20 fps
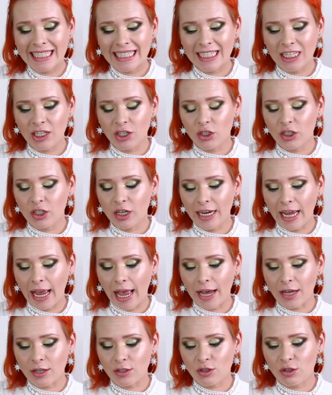cedar
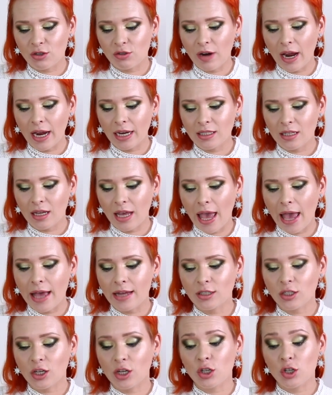extract
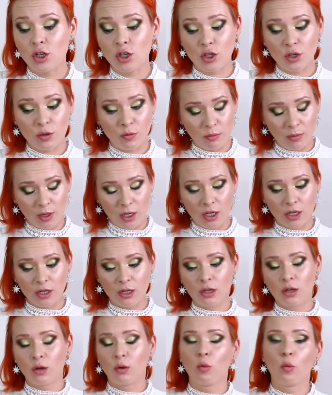and
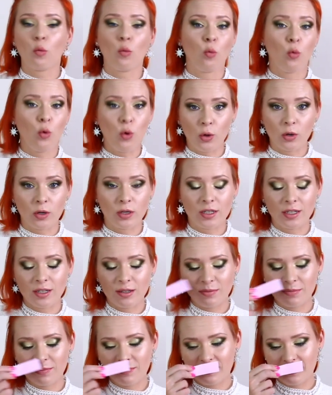cashmere wood.
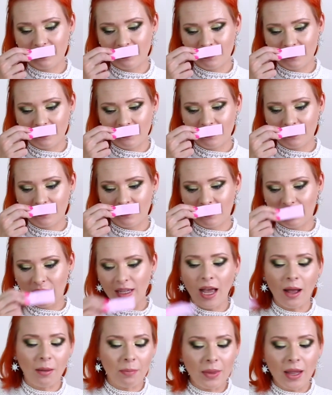
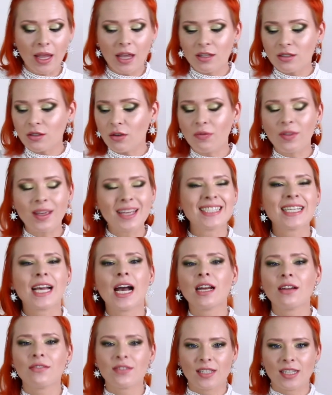Yeah, so these
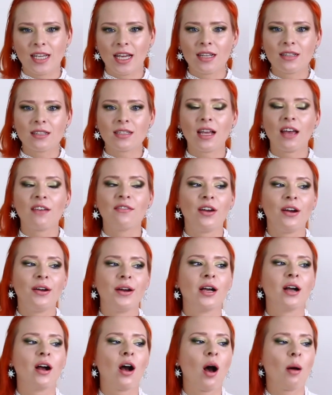kind of scents I
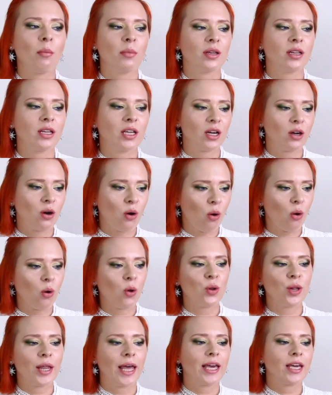very commonly
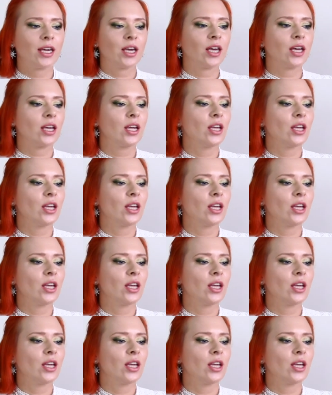call like